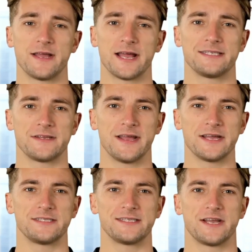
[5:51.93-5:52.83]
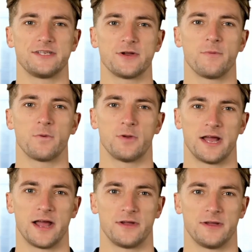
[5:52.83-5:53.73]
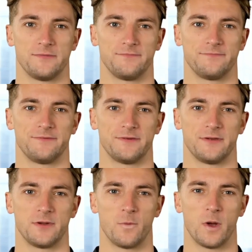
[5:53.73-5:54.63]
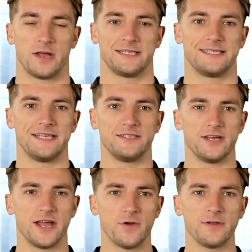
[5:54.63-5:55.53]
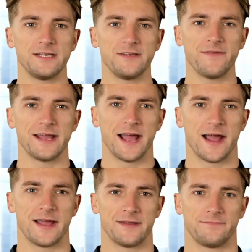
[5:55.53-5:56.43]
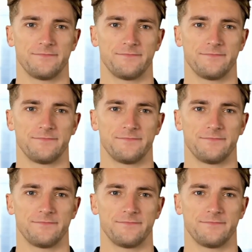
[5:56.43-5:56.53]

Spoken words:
In today's session, we will cover what is this generative AI?